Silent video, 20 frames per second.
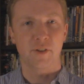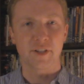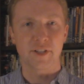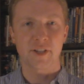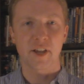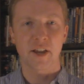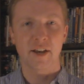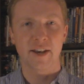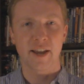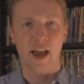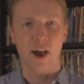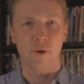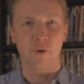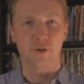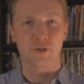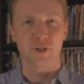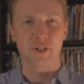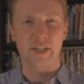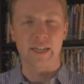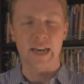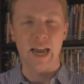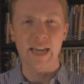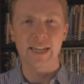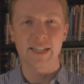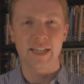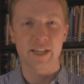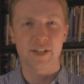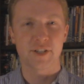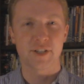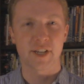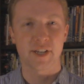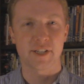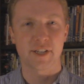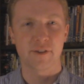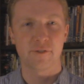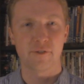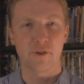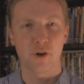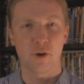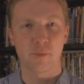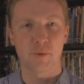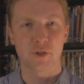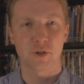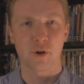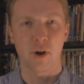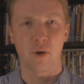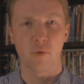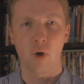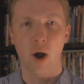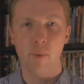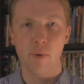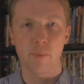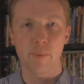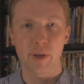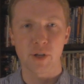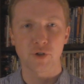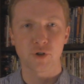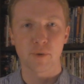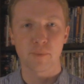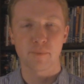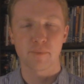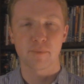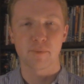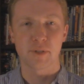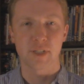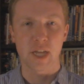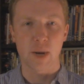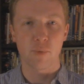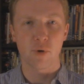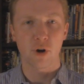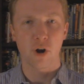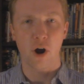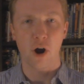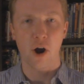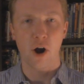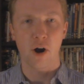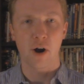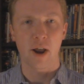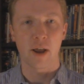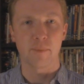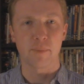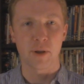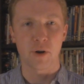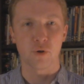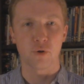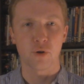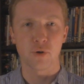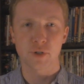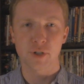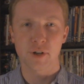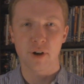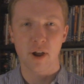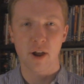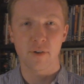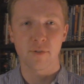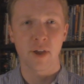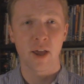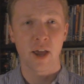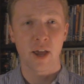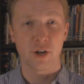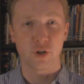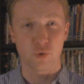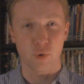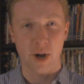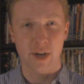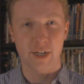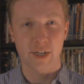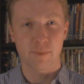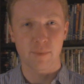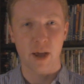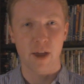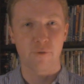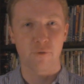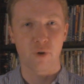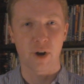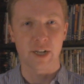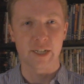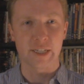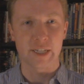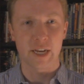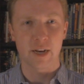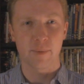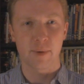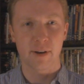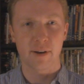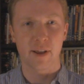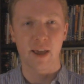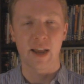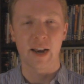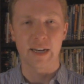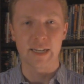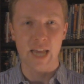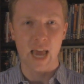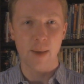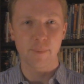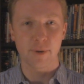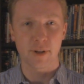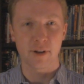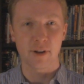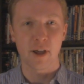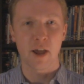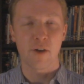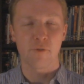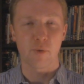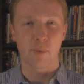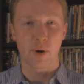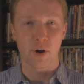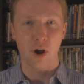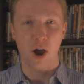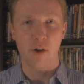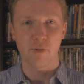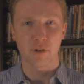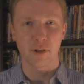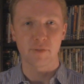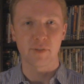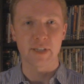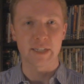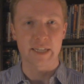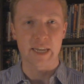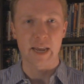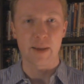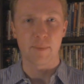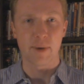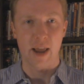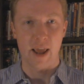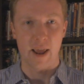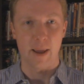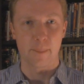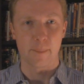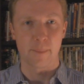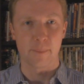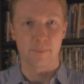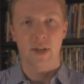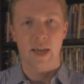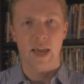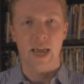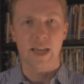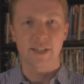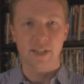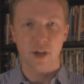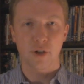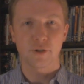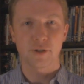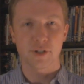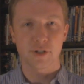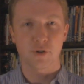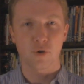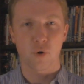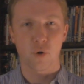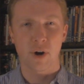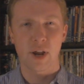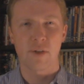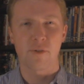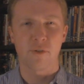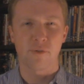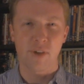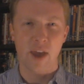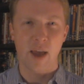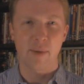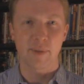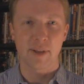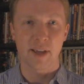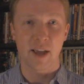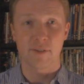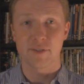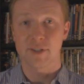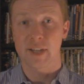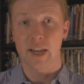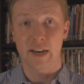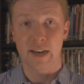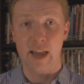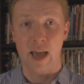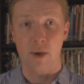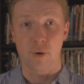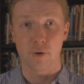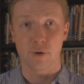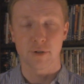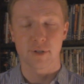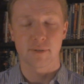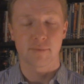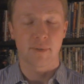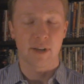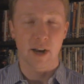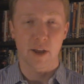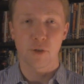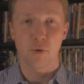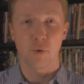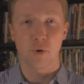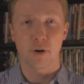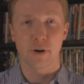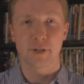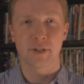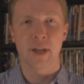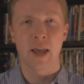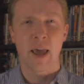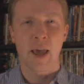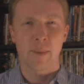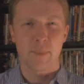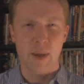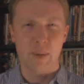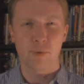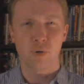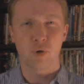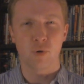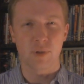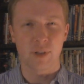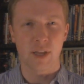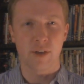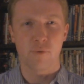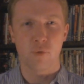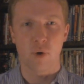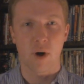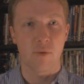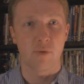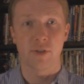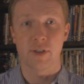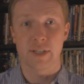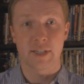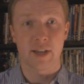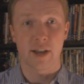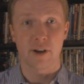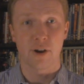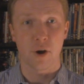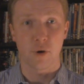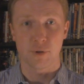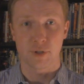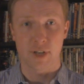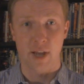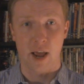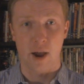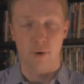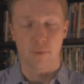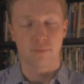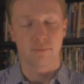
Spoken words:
Sundowners is a 1960 film starring Robert Mitchum, Deborah Kerr, and Peter Ustinov, directed by Fred Zinnemann and adapted from a novel of the same name. It tells the story of a family of Sundowners, in other words, people who live wherever the sun goes down,